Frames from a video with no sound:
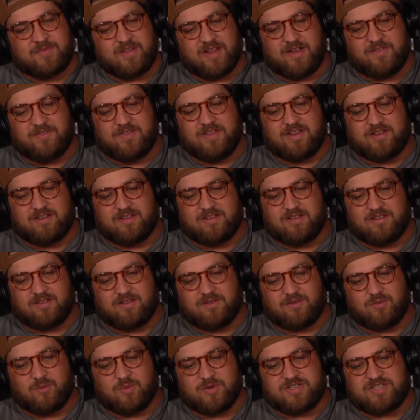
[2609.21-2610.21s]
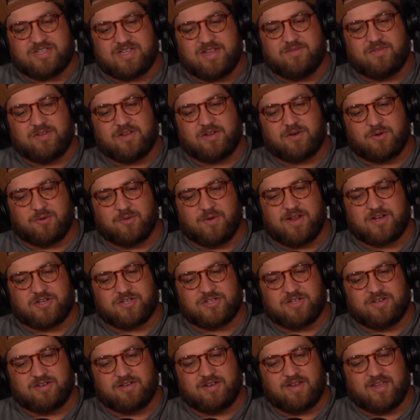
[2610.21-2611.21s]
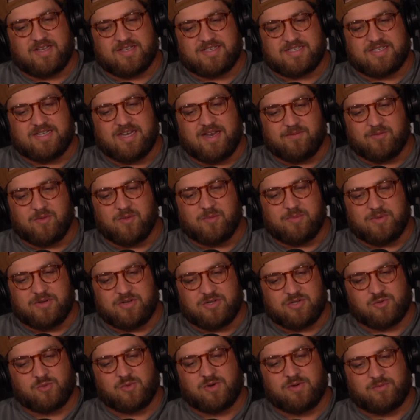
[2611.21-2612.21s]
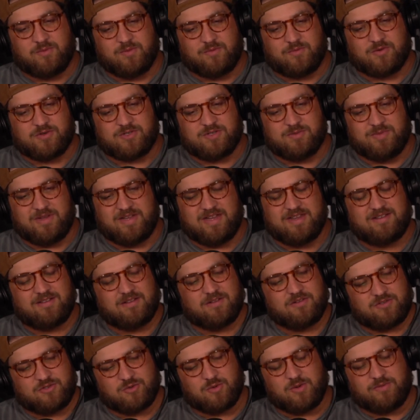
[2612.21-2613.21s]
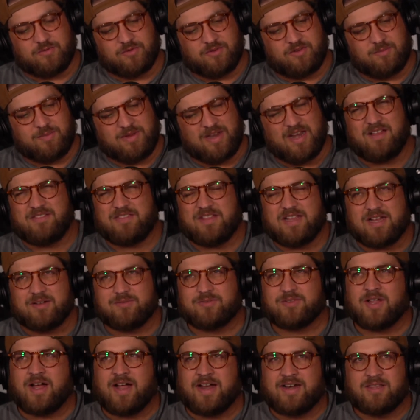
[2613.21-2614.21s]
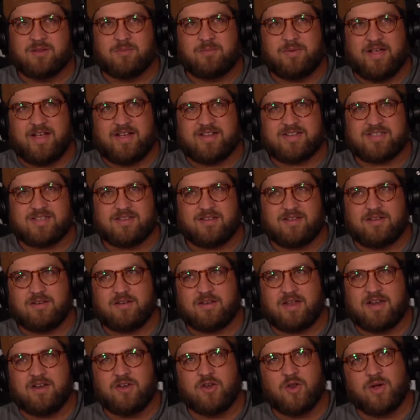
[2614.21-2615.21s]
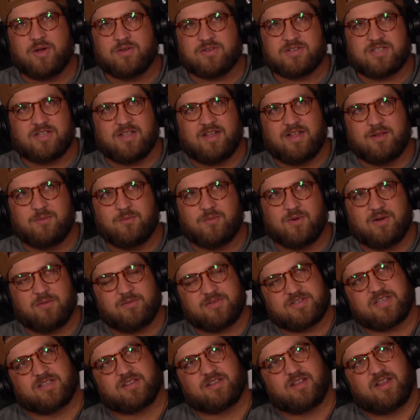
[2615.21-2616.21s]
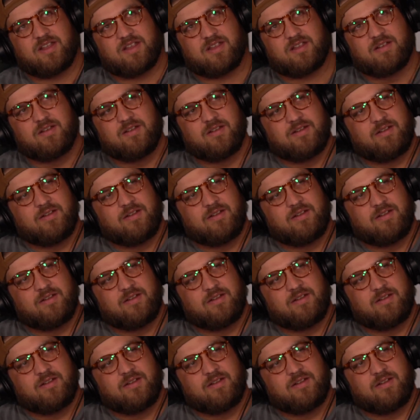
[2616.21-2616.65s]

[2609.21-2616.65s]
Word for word: I think receiving correction has never been joyful for to me. It, it, joyful yeah. to me. I think I've lied in the past. I, I didn't know I was lying, where I've said like,